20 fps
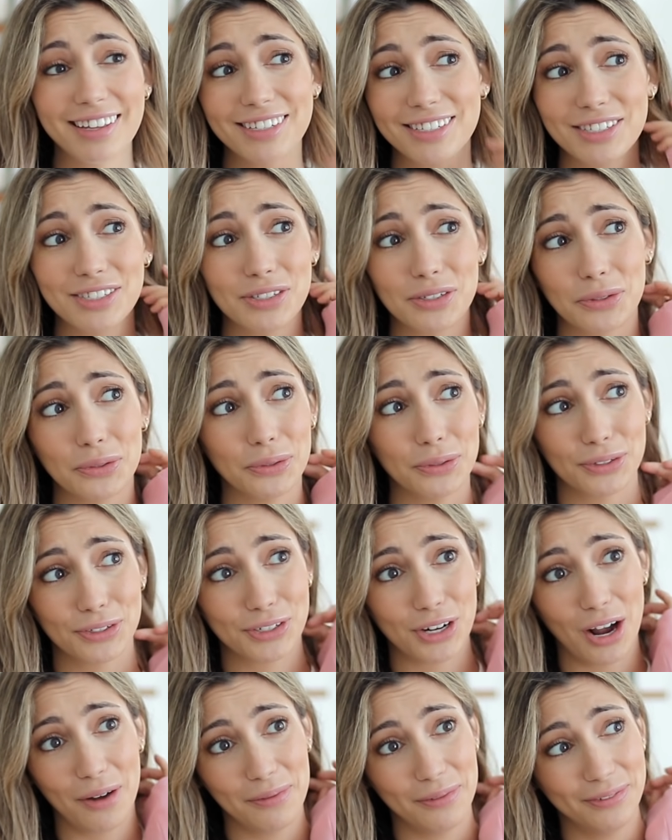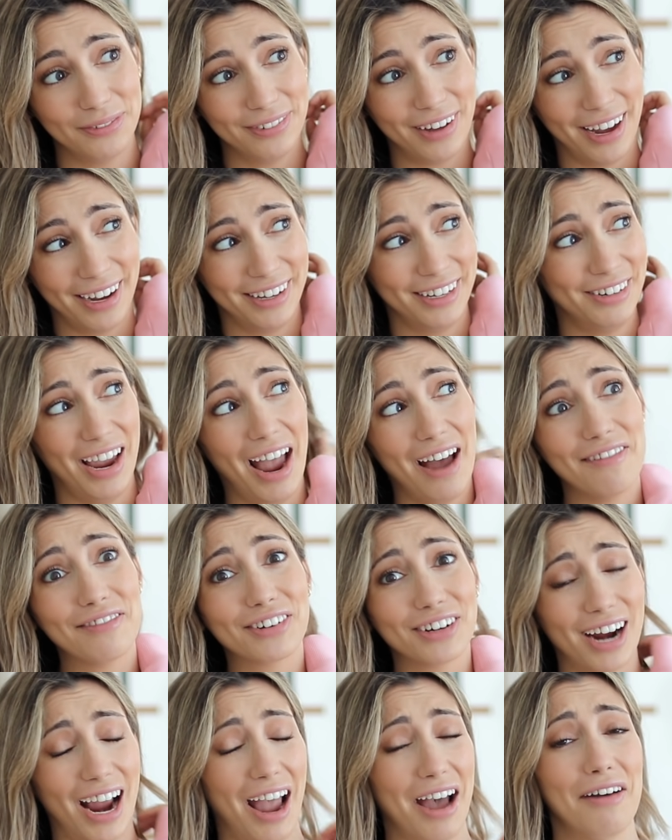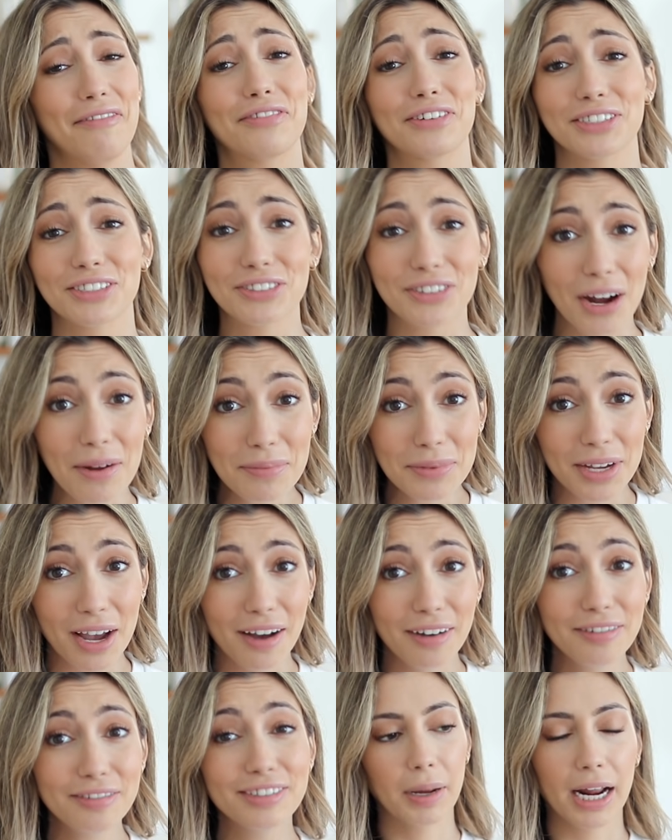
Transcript: This is the coolest job I could have ever, ever dreamt of.